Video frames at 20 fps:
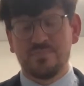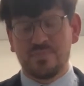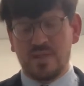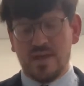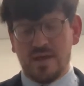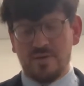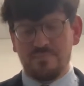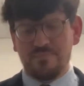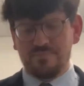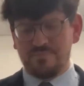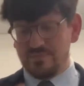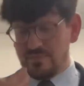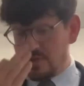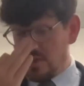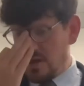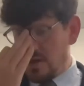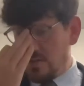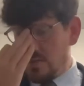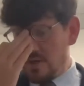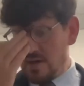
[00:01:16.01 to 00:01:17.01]
And
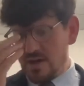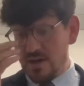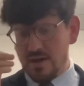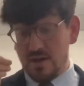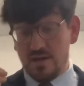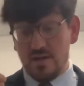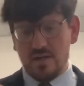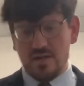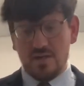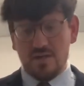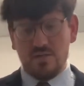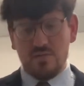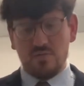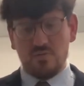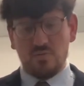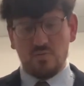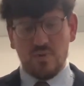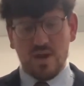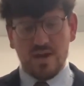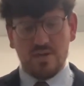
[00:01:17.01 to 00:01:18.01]
that the
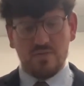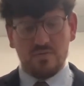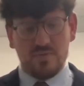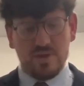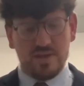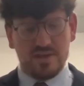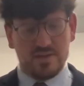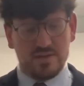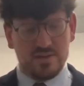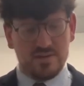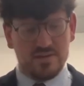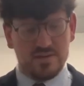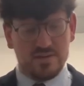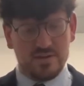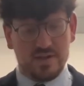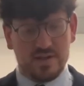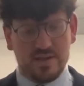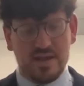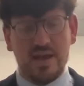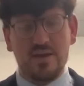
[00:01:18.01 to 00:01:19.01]
way that we can
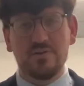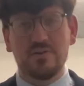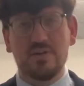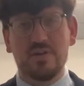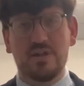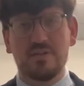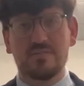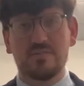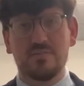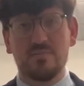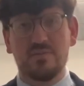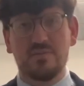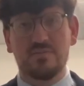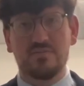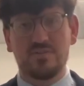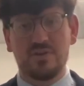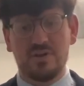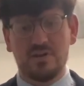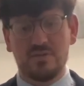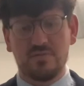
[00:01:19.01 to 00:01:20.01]
calculate some of these
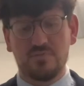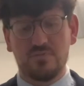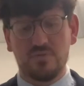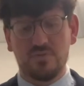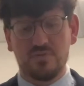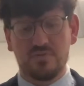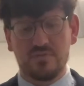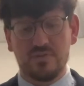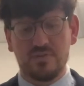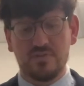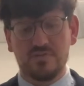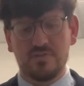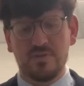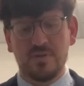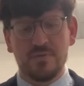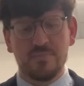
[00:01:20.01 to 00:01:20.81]
turning forces